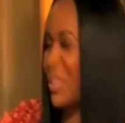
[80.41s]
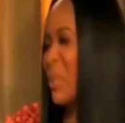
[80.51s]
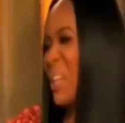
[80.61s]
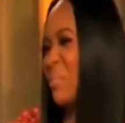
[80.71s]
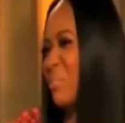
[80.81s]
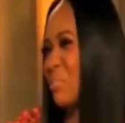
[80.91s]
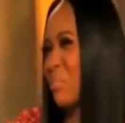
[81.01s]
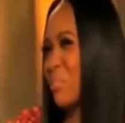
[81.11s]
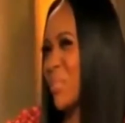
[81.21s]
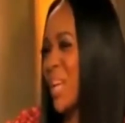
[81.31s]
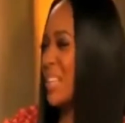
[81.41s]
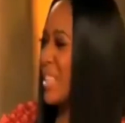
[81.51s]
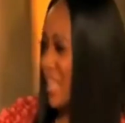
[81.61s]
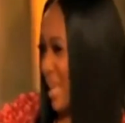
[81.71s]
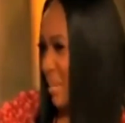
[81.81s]
You know what?
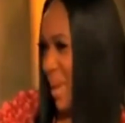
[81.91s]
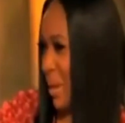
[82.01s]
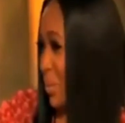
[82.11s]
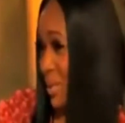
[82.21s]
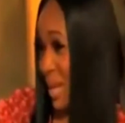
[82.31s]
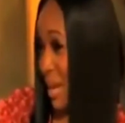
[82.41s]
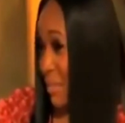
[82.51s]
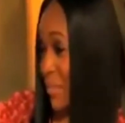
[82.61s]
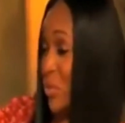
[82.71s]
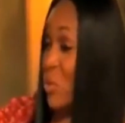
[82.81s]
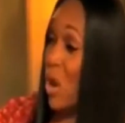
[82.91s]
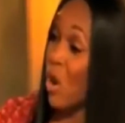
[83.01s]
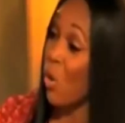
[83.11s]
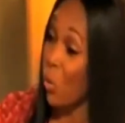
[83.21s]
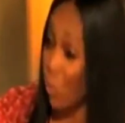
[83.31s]
I take that back. We're not. You are a